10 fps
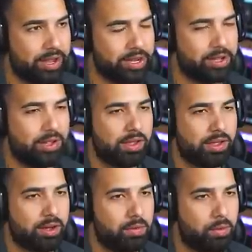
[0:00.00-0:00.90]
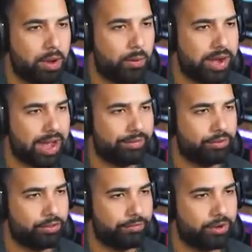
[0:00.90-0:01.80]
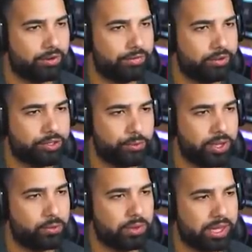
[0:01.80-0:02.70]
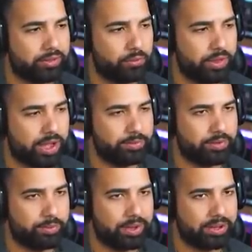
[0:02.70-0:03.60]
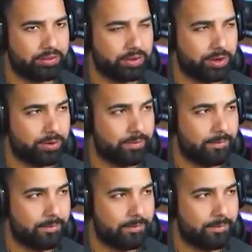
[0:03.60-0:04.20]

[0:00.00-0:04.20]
Like, why wait yeah. after the freaking first week when that's when the hype's the biggest, you know?